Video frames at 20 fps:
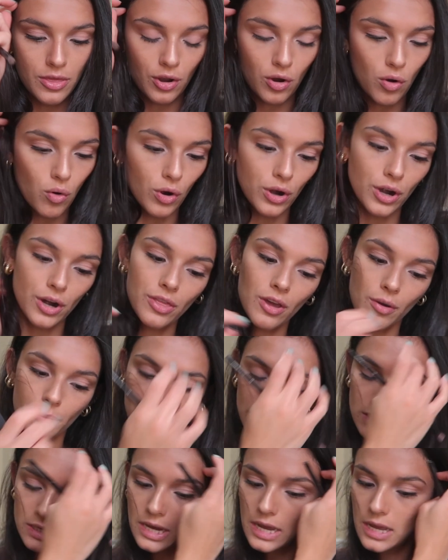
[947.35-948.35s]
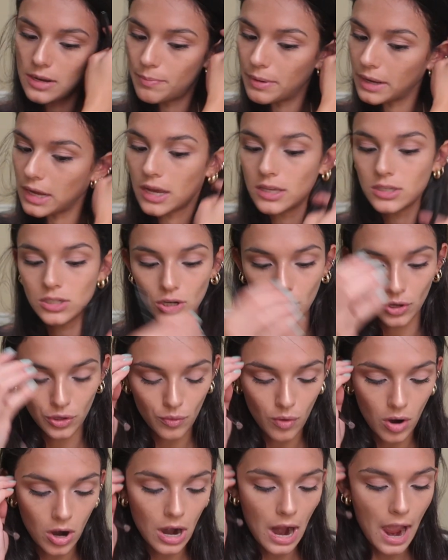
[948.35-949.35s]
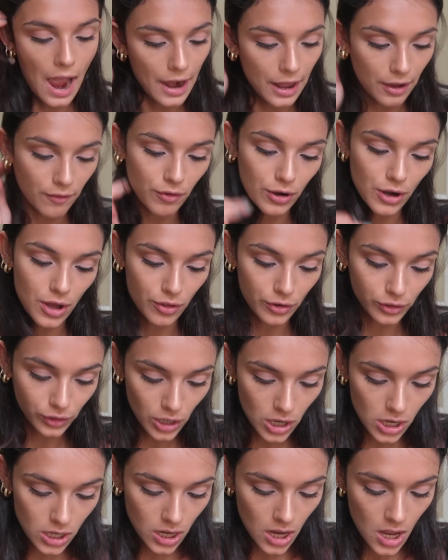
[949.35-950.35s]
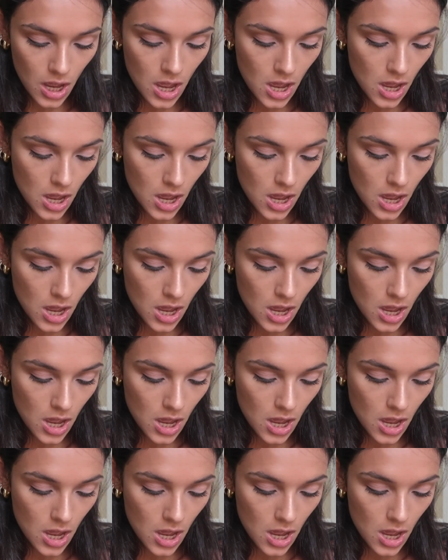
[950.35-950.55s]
corner that we did, because you know you are adding for another look.